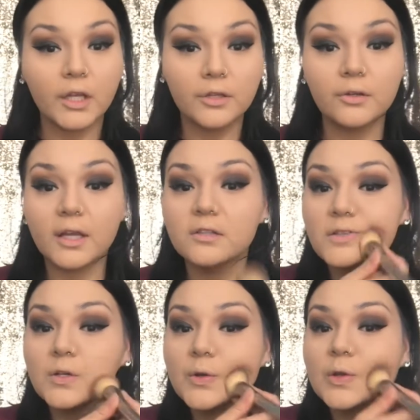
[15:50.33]
you get
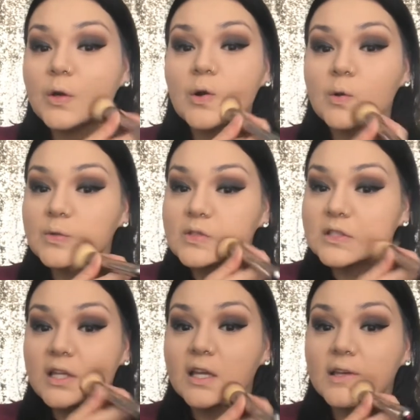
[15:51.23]
to know your own
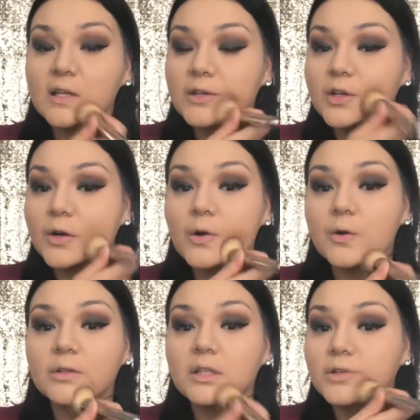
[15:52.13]
skin and your
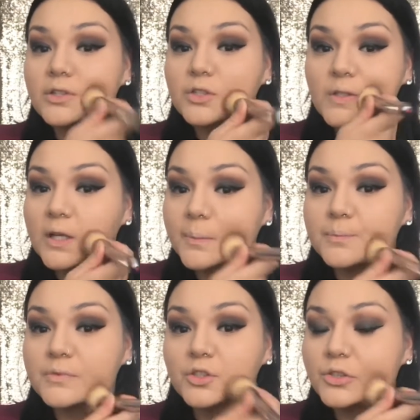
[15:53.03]
own little
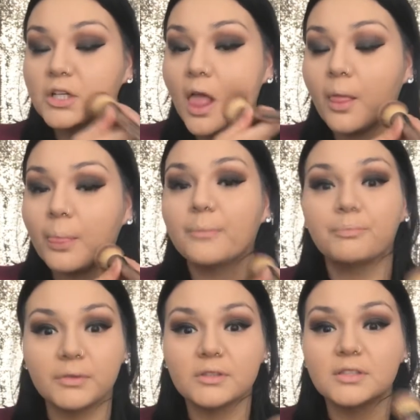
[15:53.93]
tips
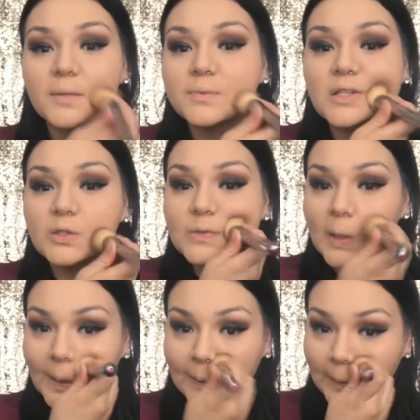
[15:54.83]
and
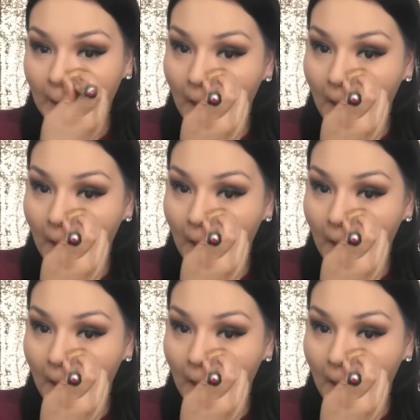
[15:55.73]
tricks